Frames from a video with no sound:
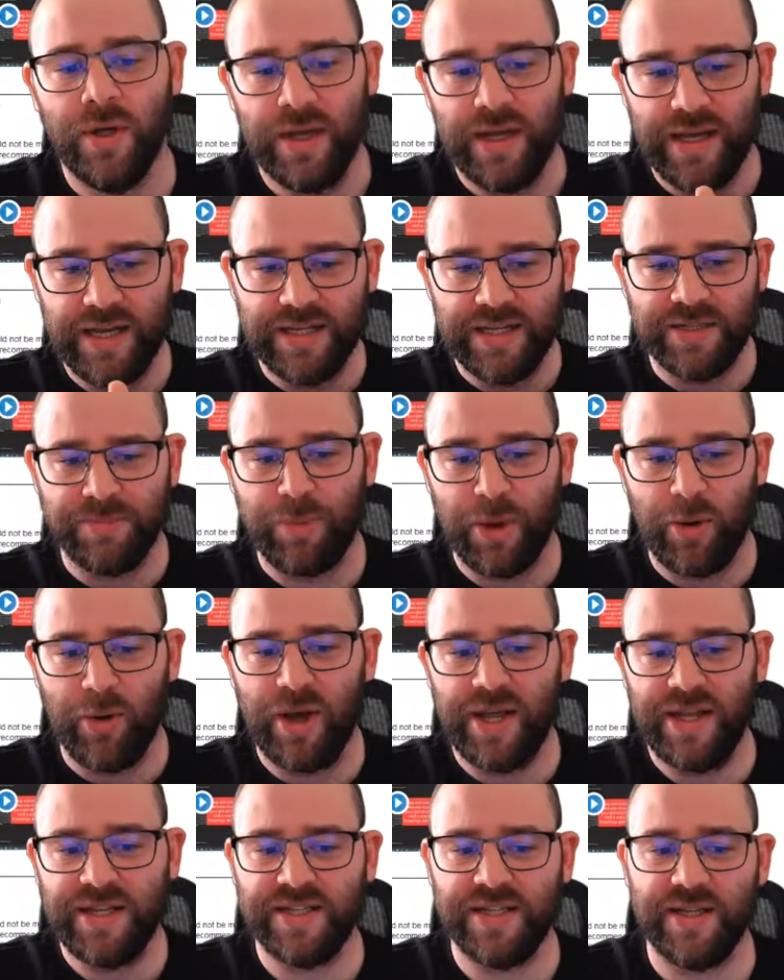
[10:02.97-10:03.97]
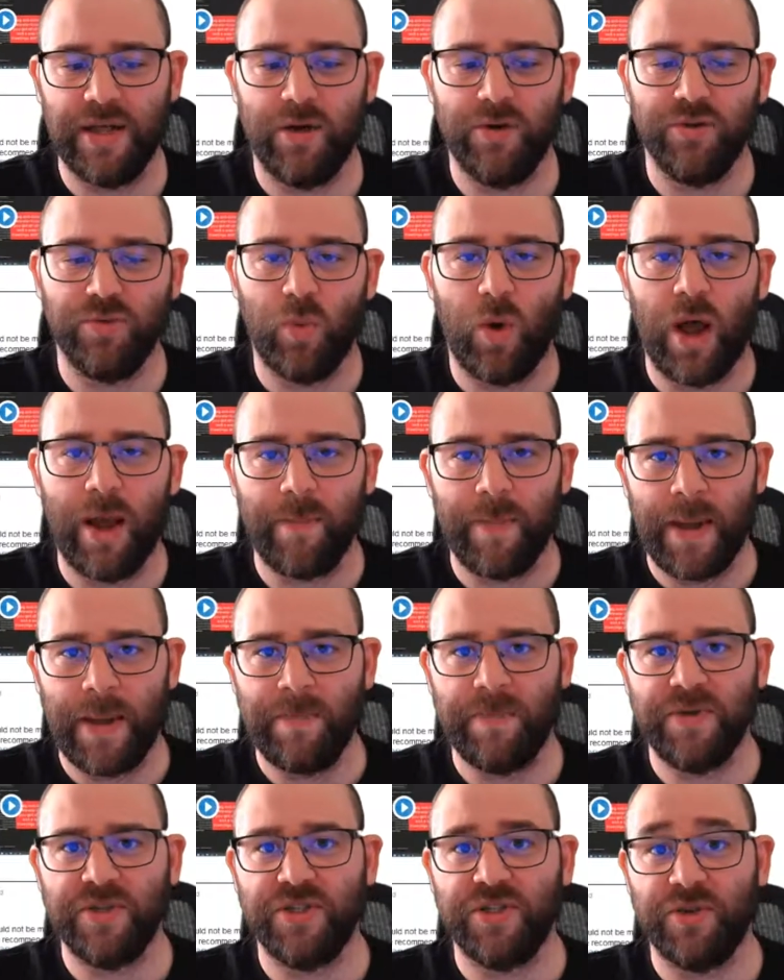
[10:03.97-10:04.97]
is built into those white
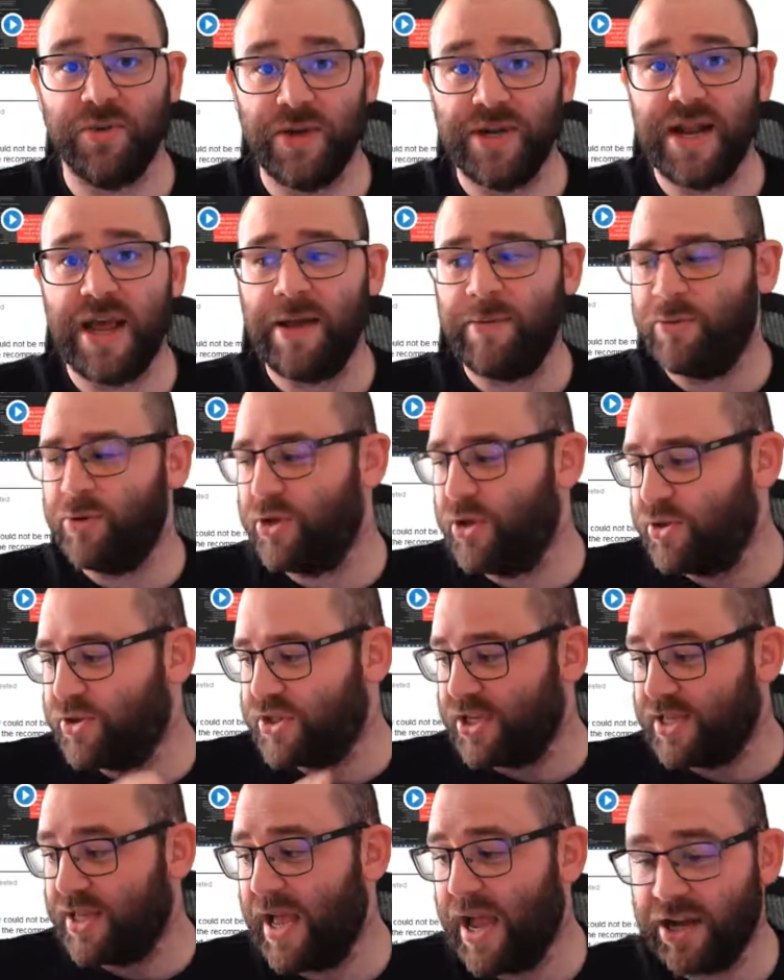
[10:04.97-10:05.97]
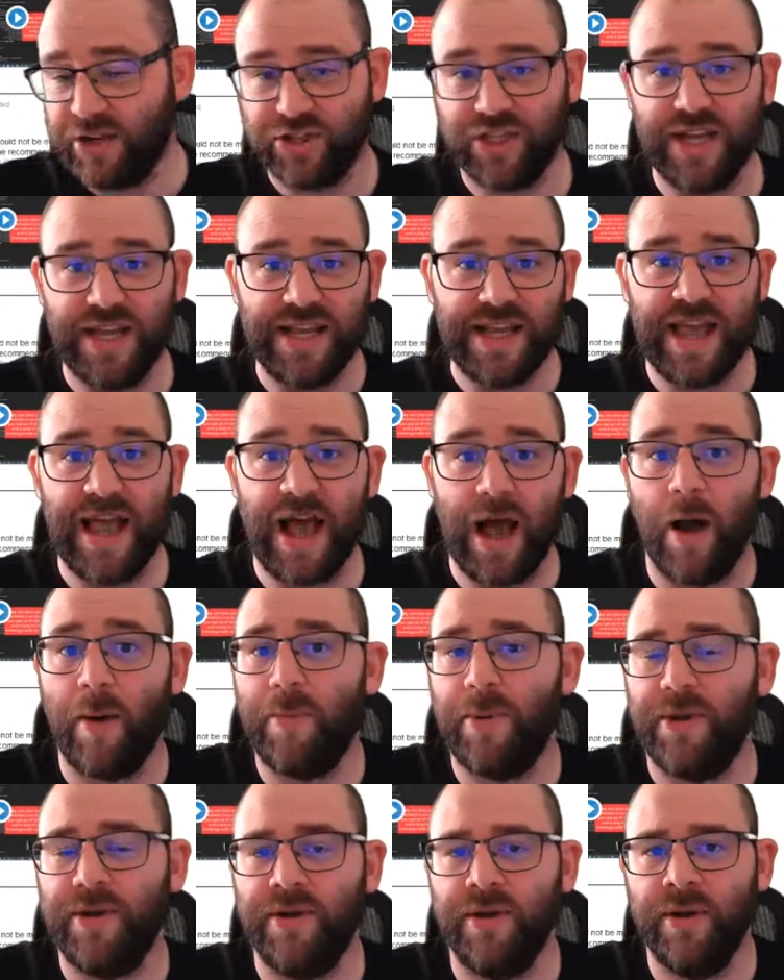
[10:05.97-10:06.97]
papers to enable you to actually get
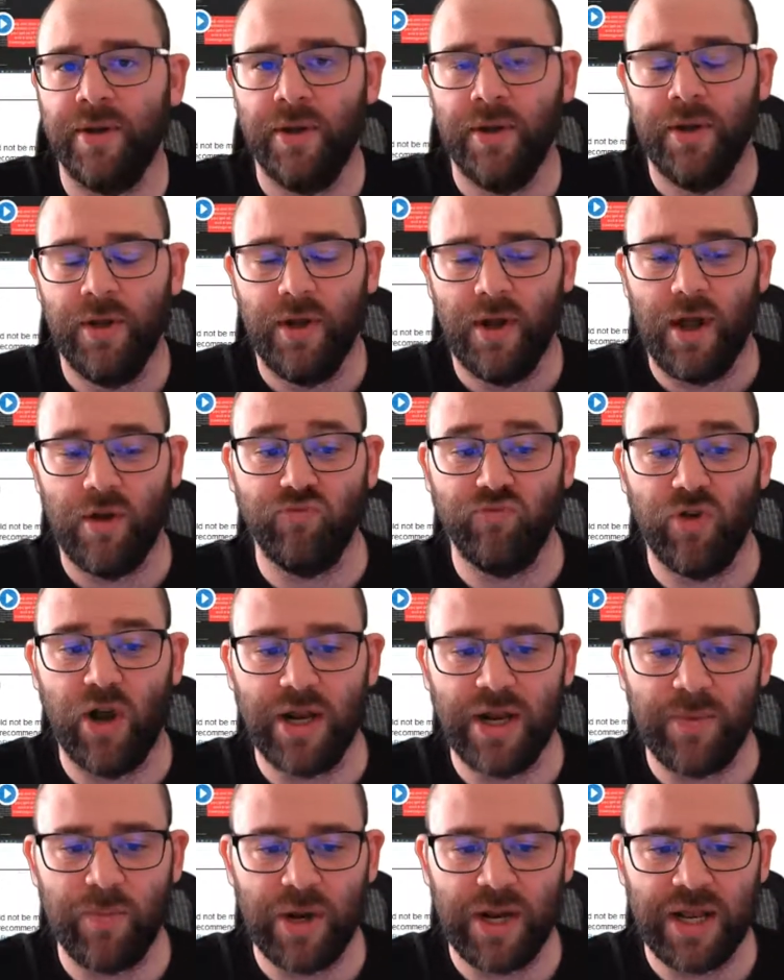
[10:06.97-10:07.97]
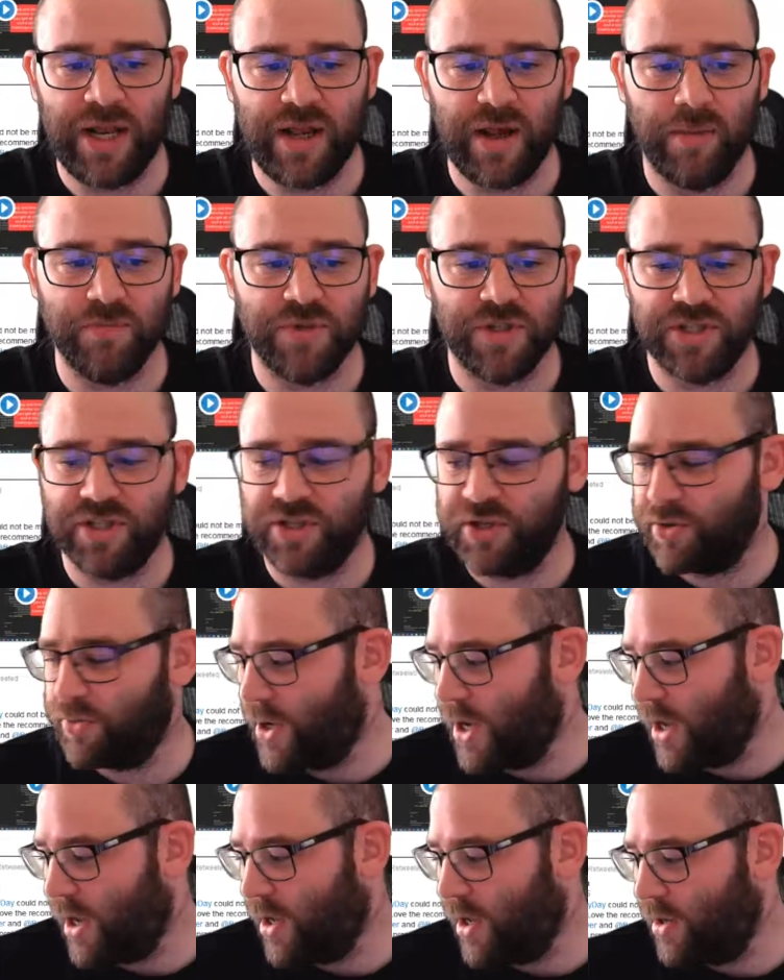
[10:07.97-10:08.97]
up and running when it comes
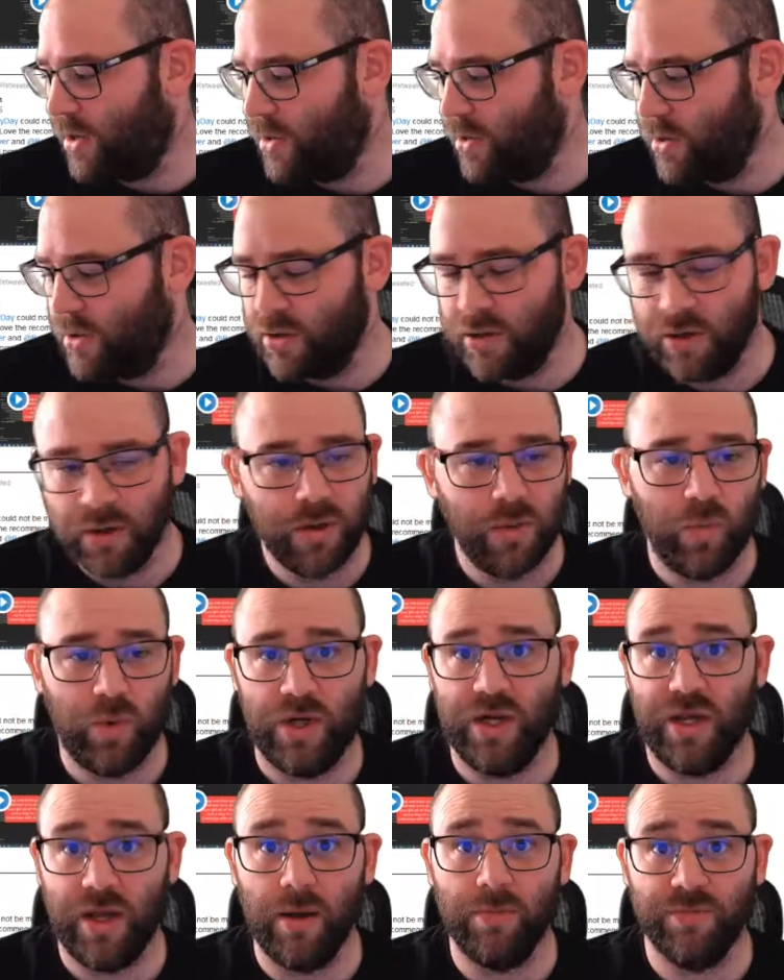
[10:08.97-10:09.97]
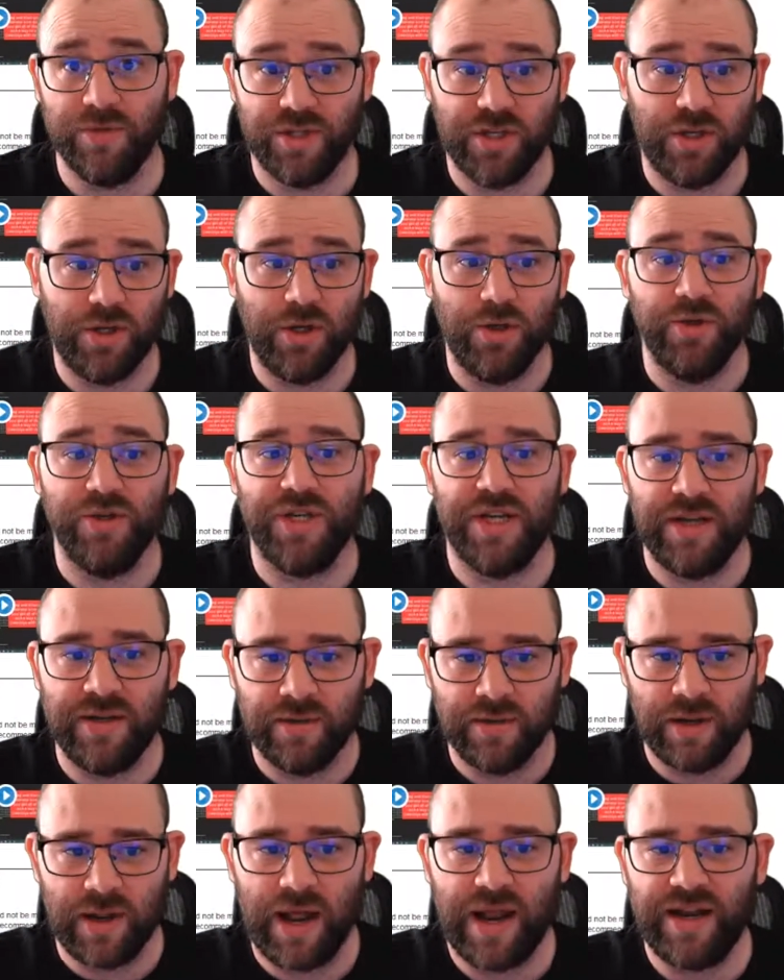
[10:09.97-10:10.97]
to
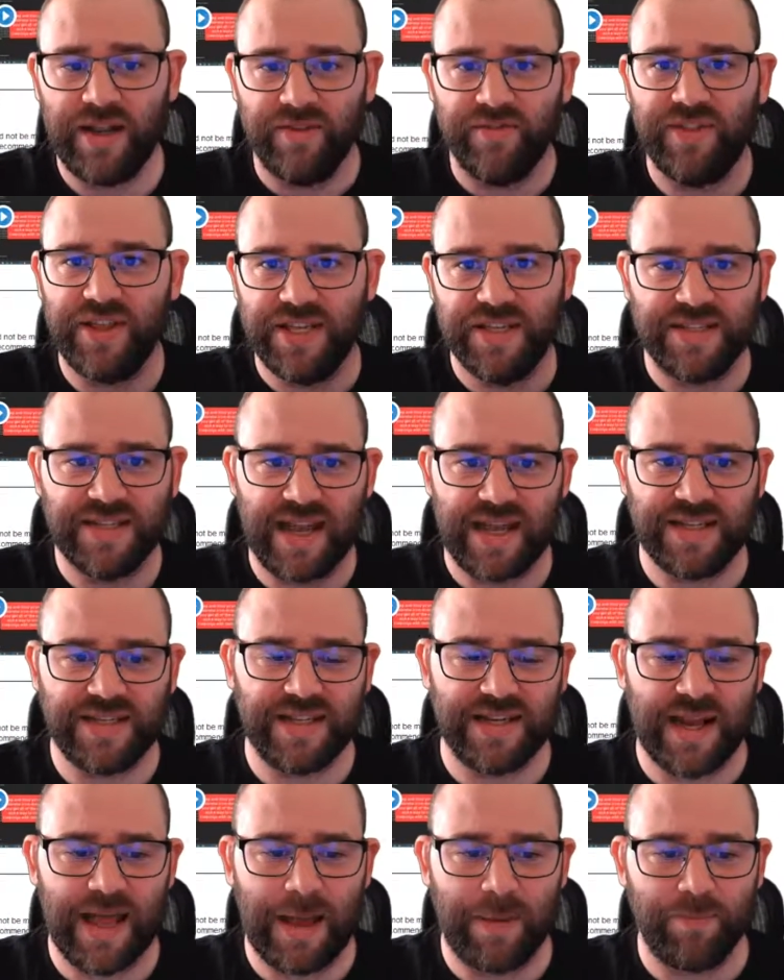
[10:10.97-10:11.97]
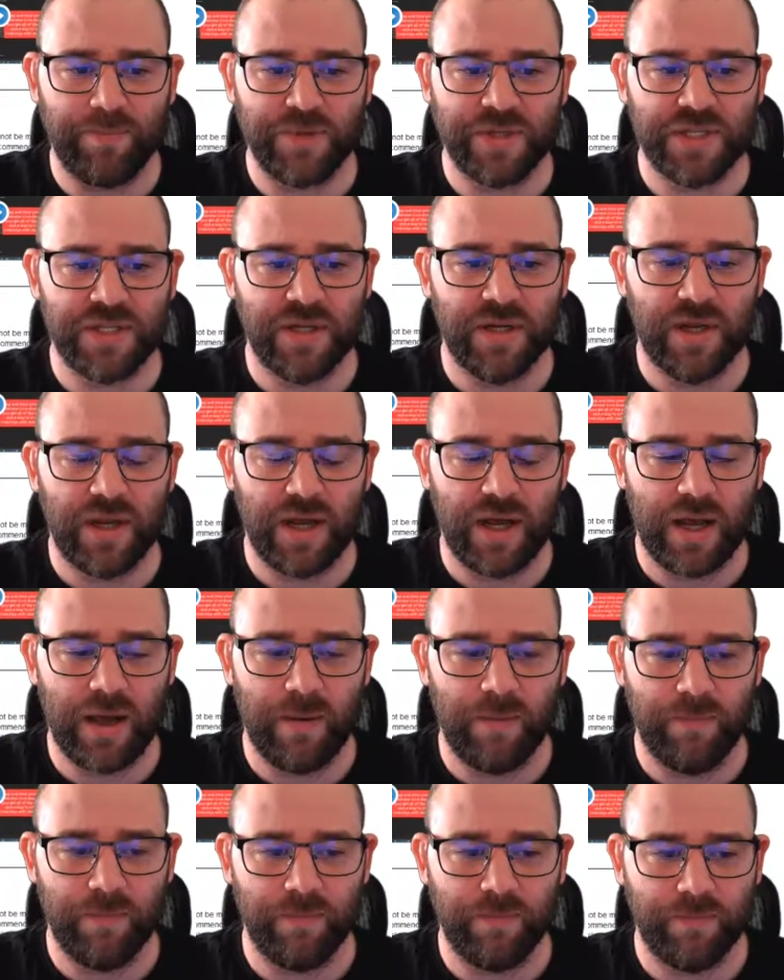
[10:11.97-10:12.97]
using any of these data labs
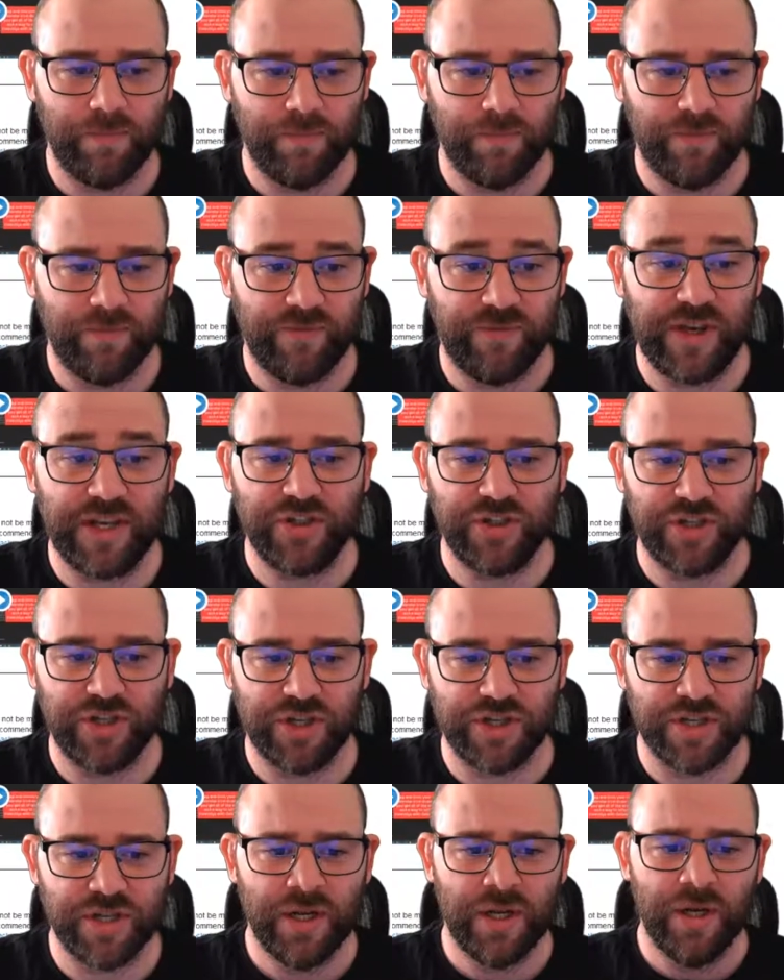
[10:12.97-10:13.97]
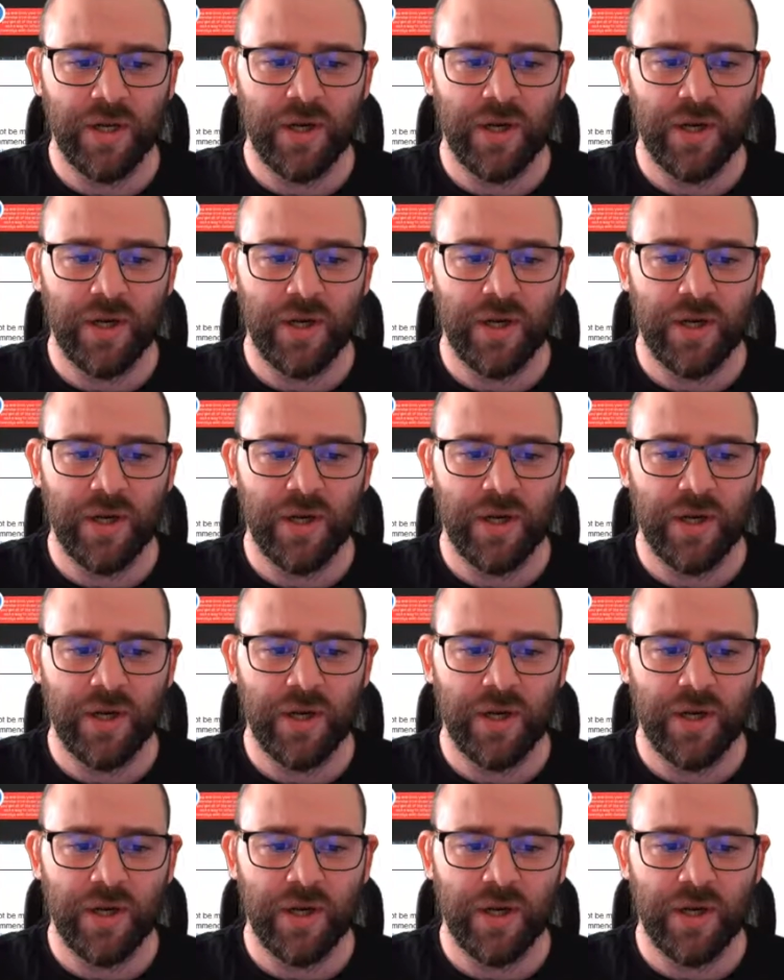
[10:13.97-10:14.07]
features.